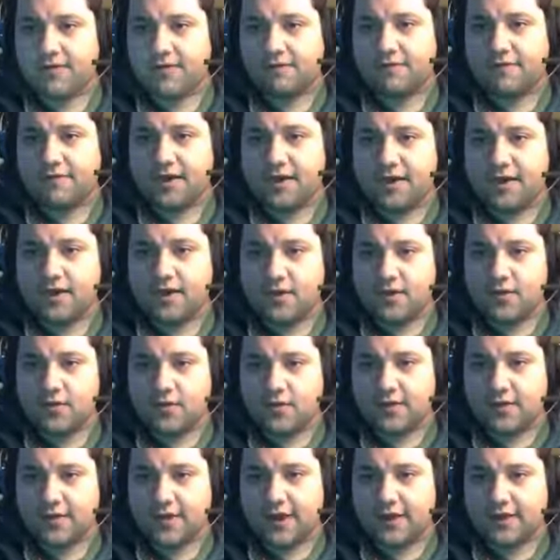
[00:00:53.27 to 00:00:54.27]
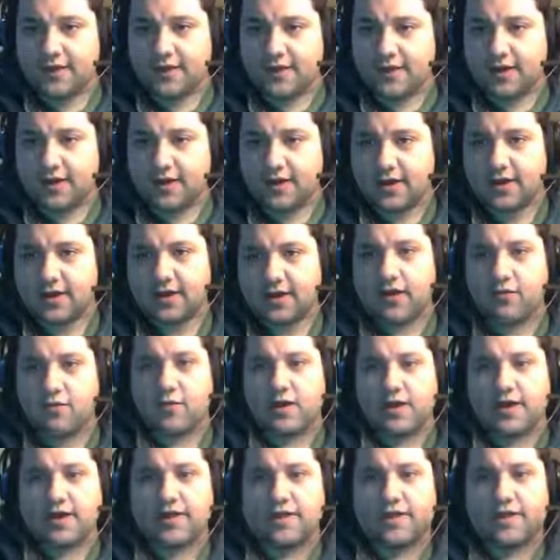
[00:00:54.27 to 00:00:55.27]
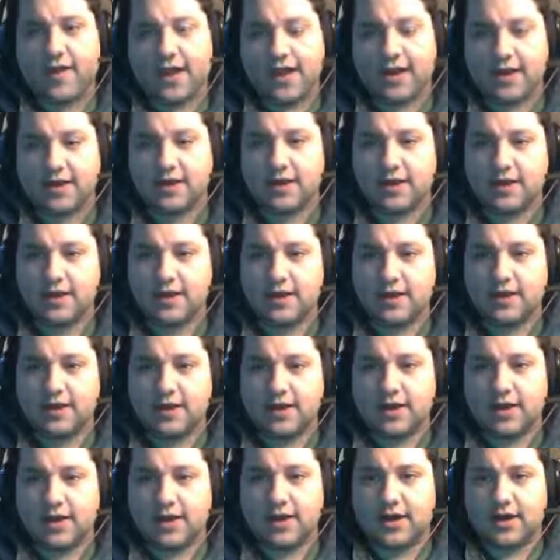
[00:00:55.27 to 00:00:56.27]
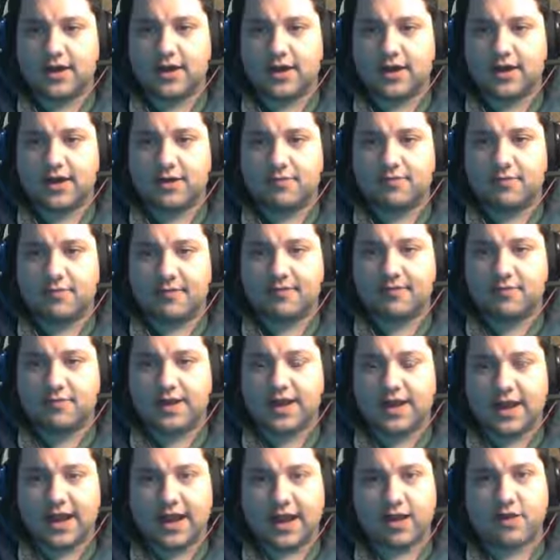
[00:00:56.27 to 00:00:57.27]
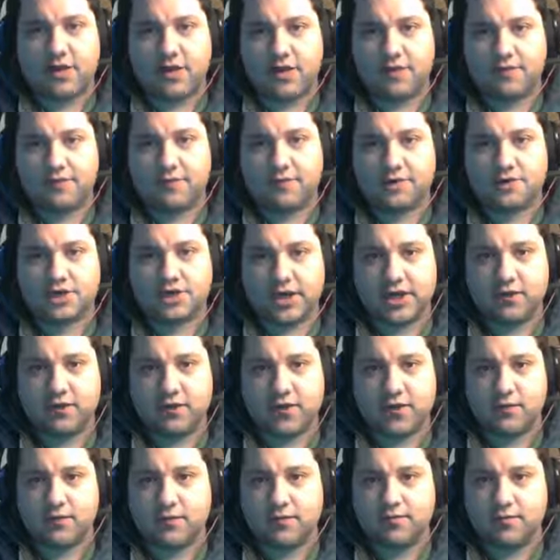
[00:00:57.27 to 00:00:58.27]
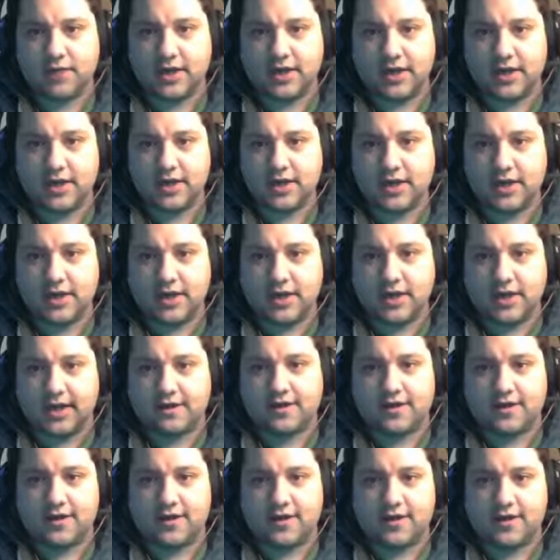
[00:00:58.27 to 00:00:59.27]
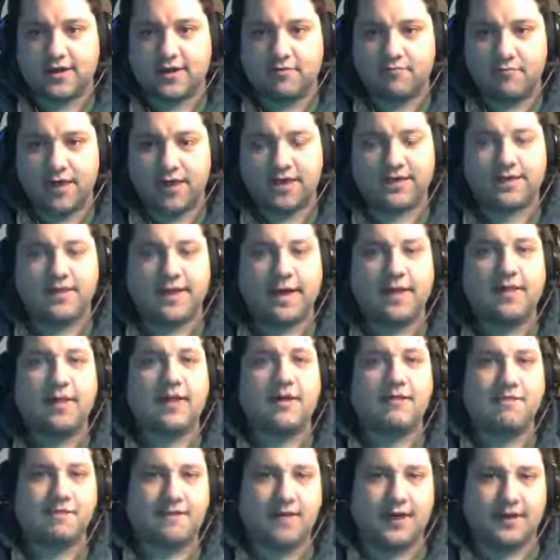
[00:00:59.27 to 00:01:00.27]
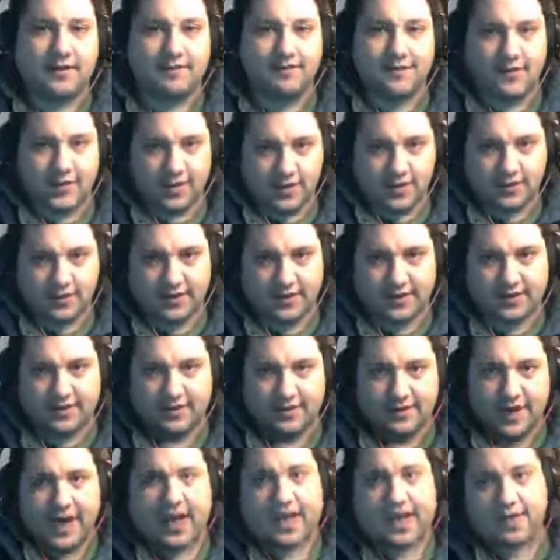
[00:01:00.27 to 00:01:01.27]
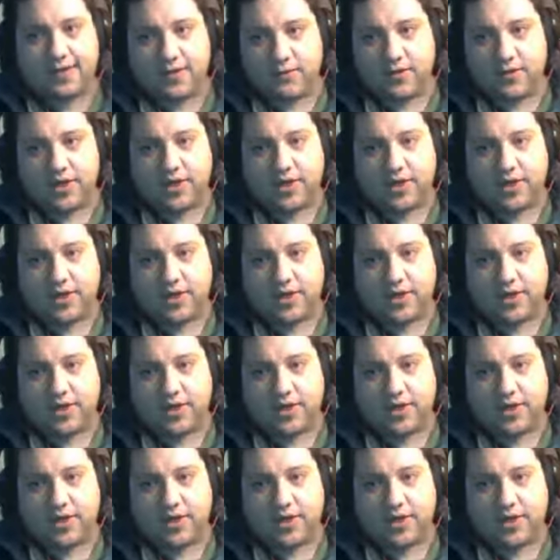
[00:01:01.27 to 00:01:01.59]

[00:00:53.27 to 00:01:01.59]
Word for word: a video that uh, I want to thank. Uh, my friend Aaron for sharing with me. It's a Mandela effect video. It's exactly what